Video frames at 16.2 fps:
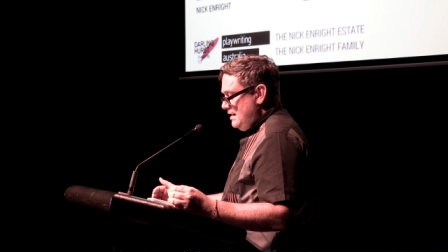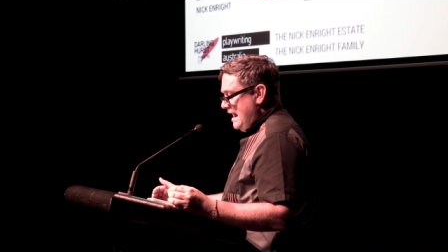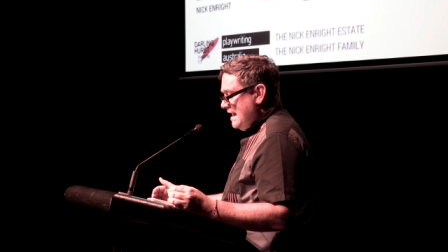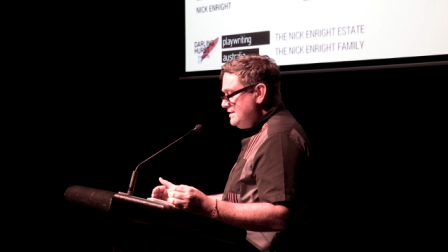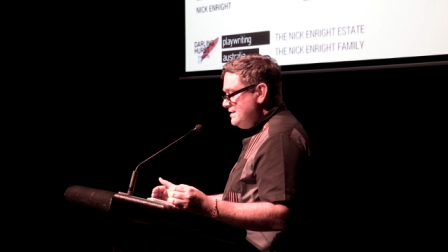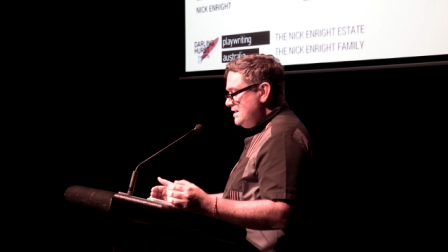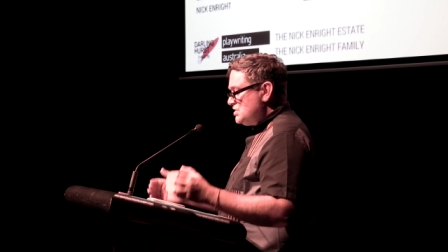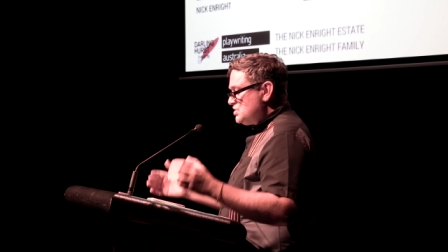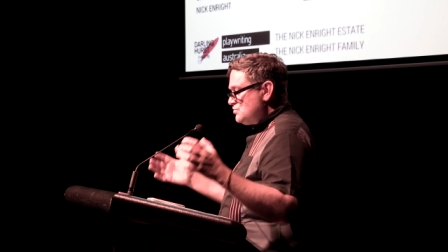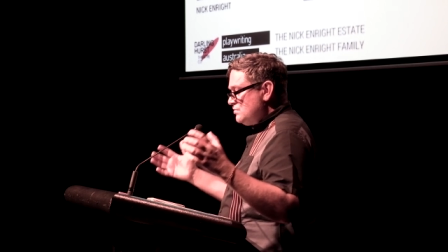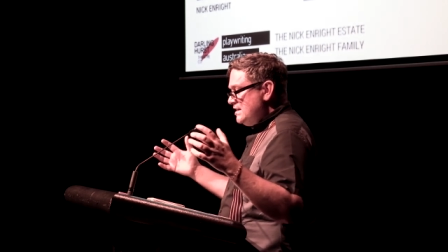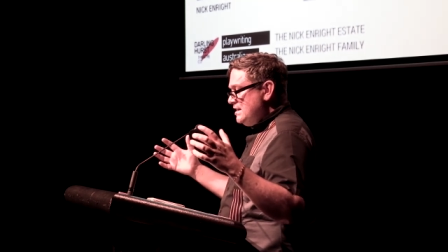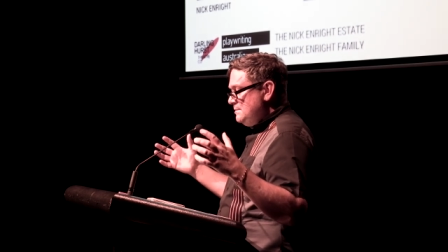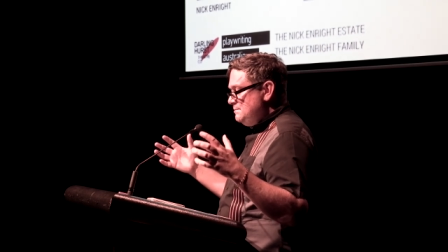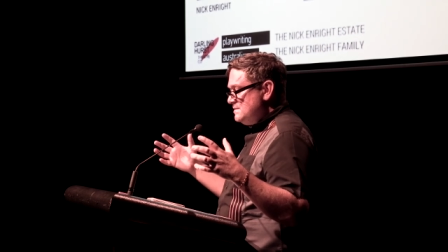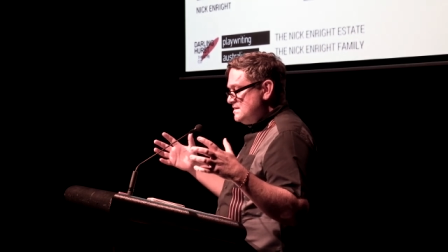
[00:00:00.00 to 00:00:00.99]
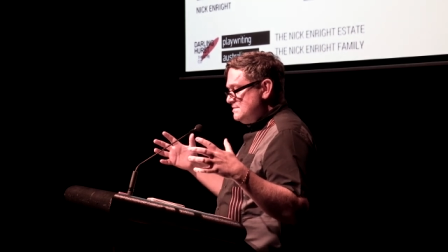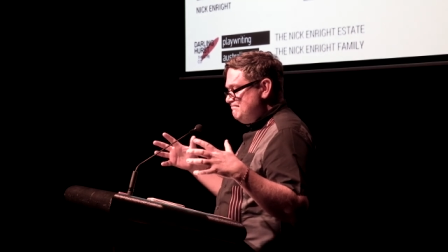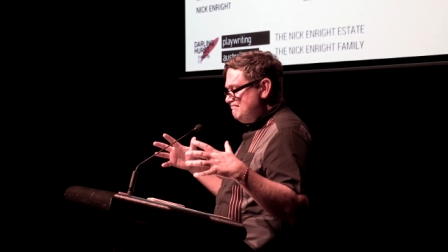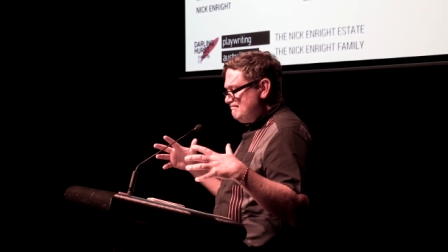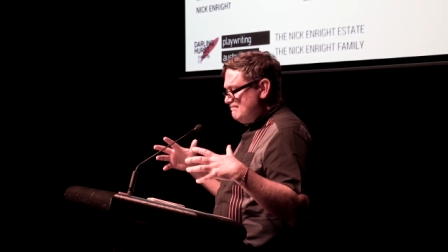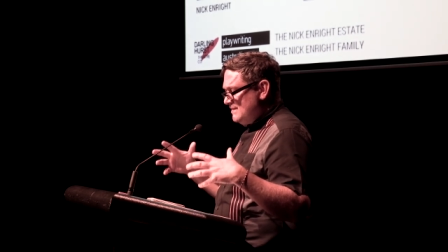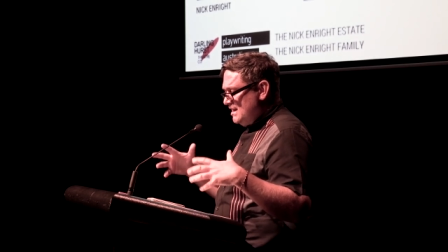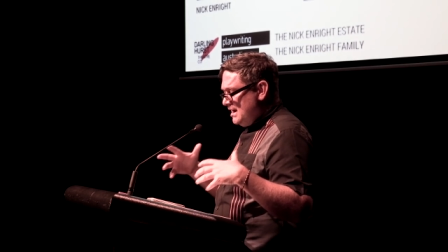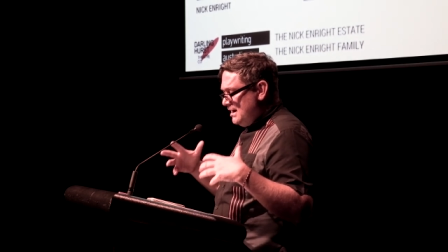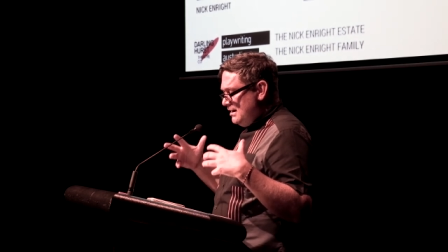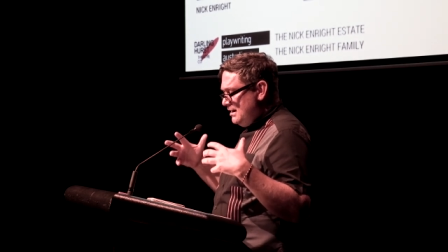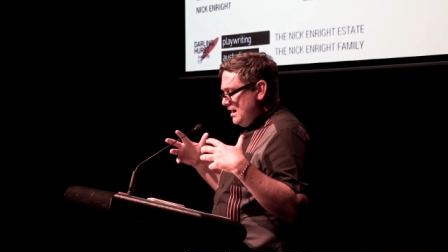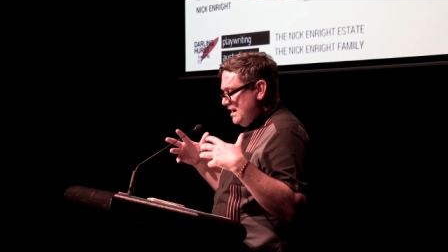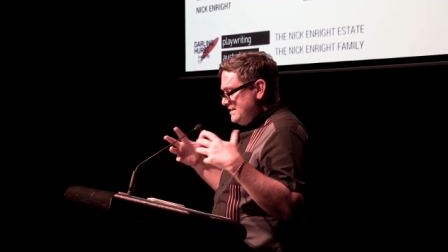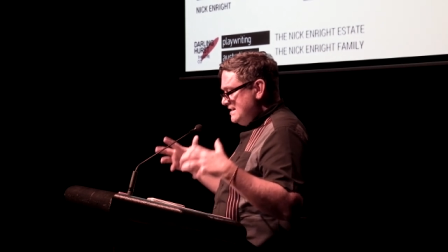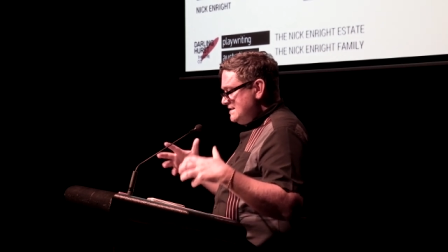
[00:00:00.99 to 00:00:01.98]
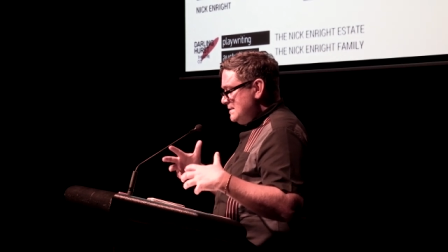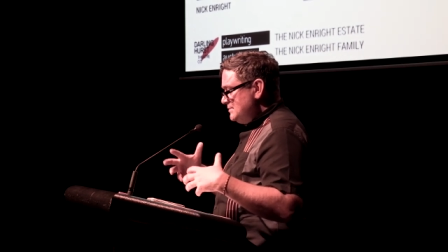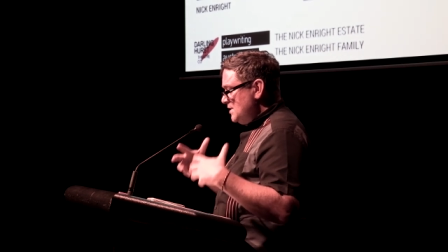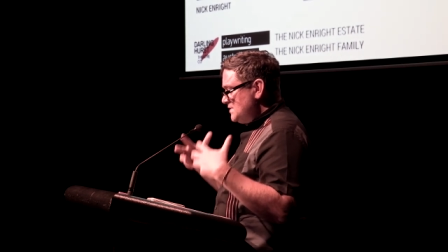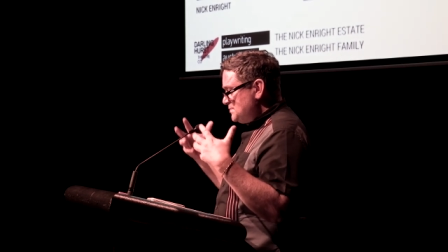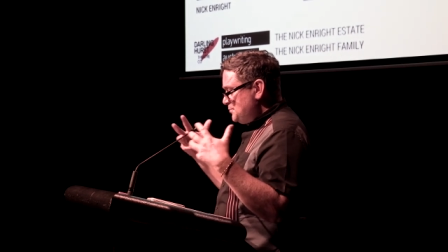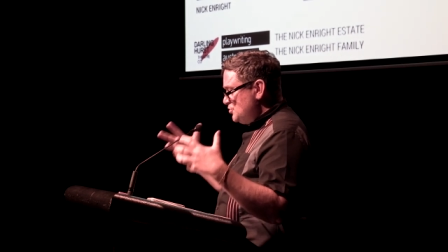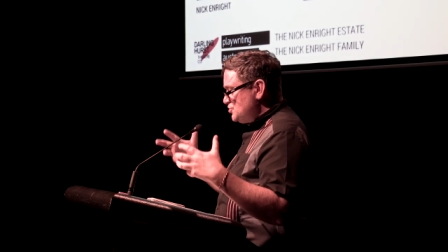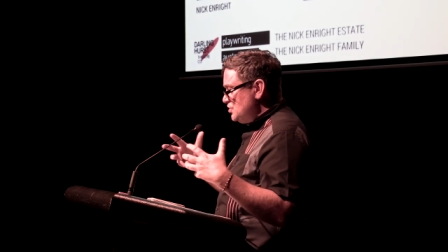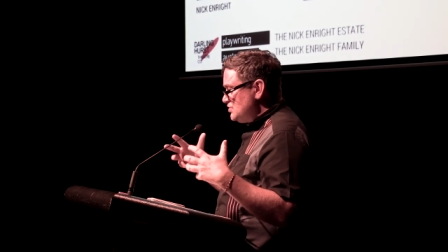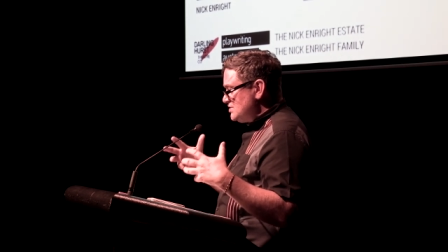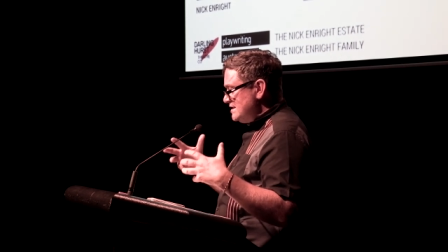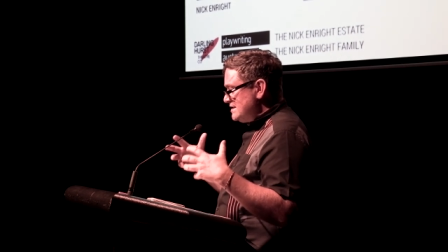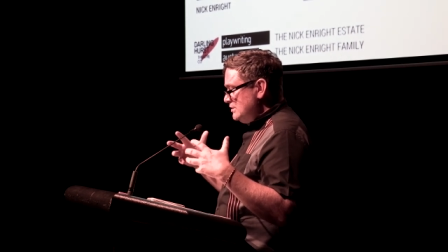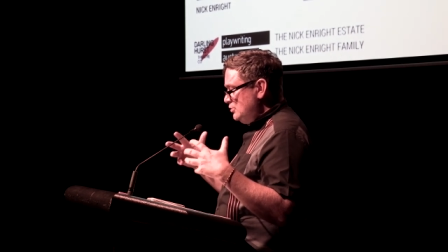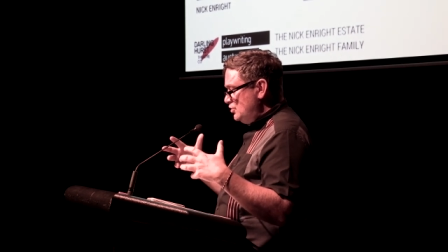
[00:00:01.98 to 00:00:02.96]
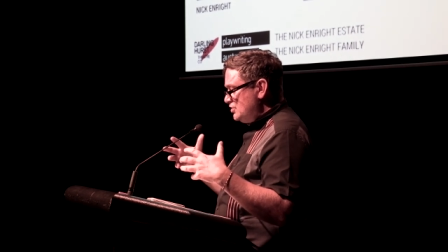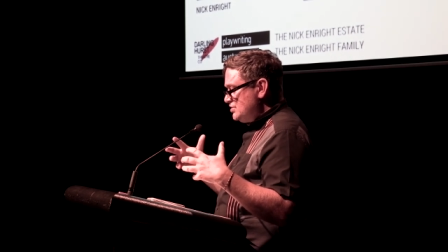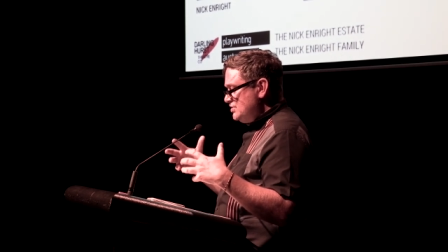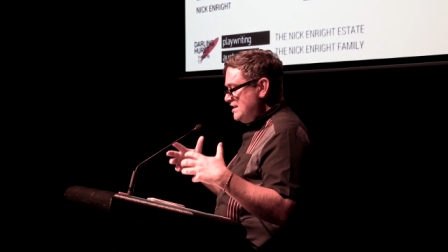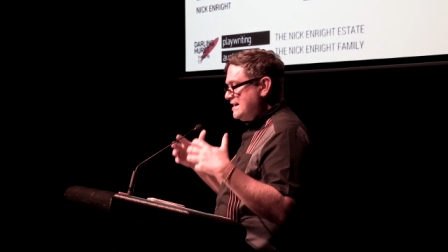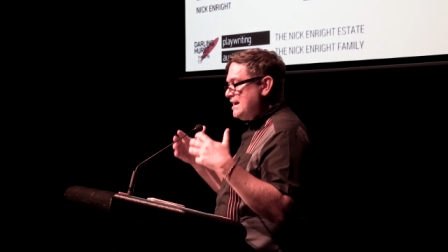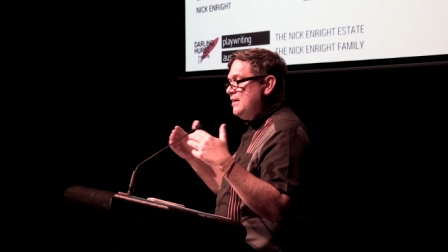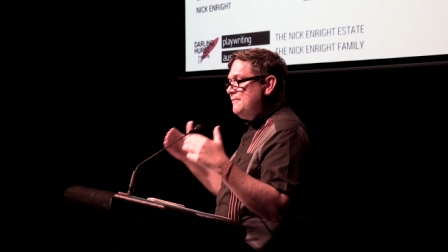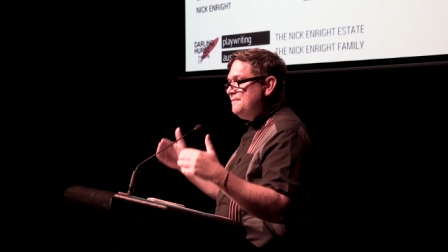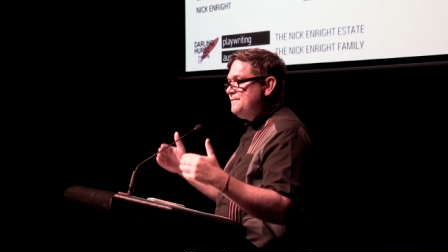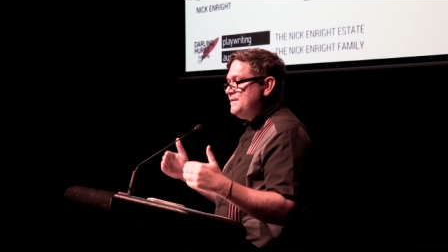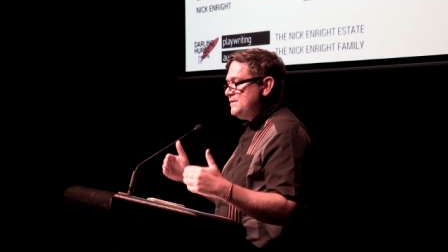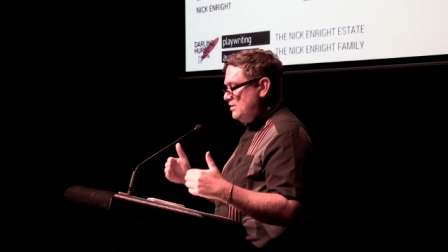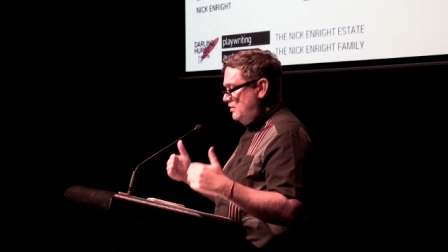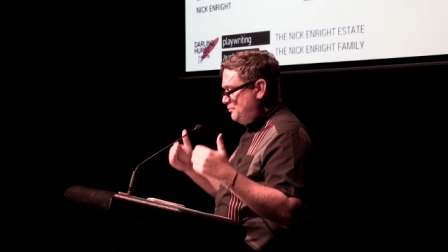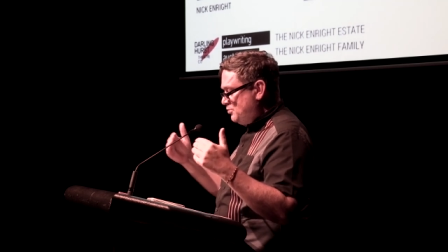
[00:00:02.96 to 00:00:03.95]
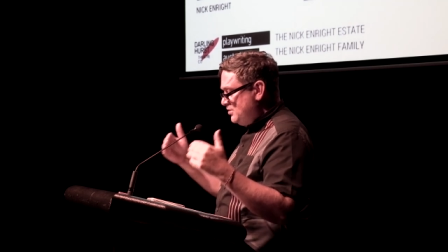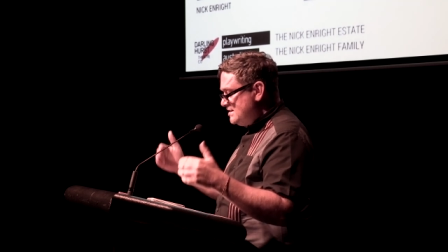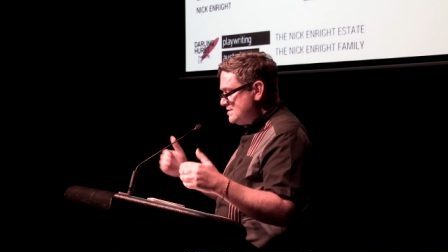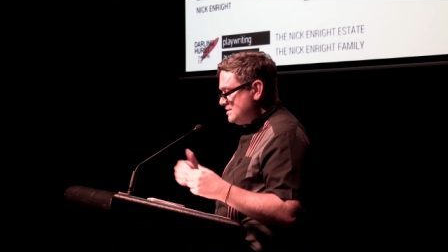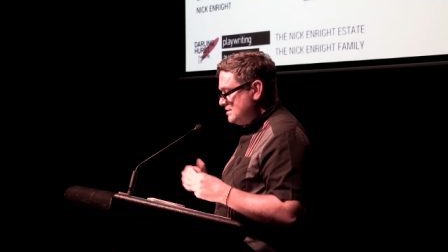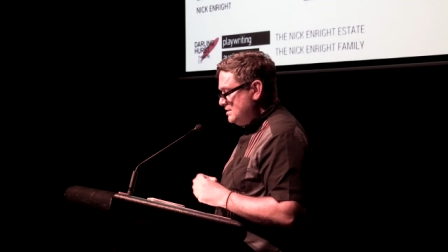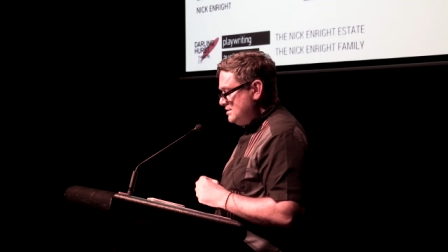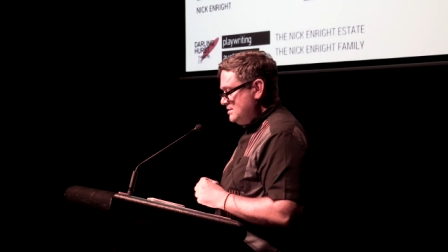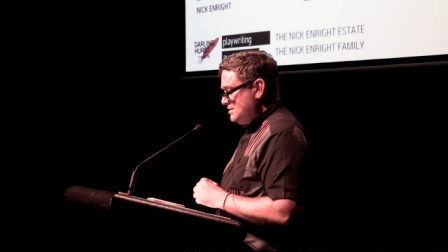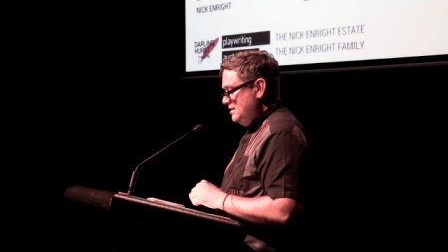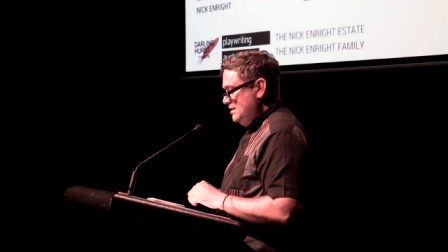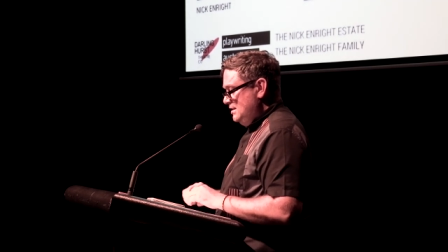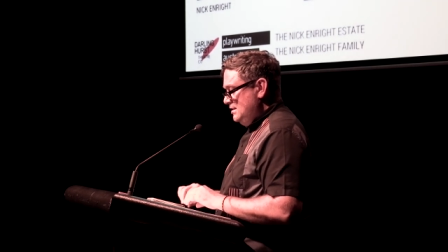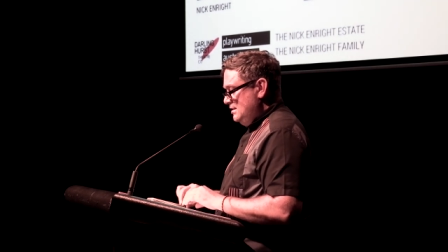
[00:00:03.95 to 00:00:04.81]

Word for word: At the extremes, I think sometimes producers look to the comfort of precedent,